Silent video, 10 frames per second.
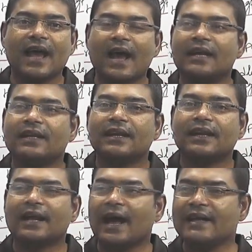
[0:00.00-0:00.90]
And
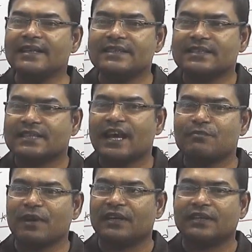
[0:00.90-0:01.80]
line
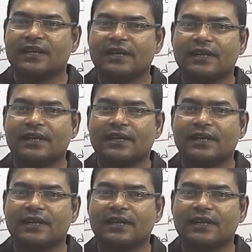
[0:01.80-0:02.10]
segment.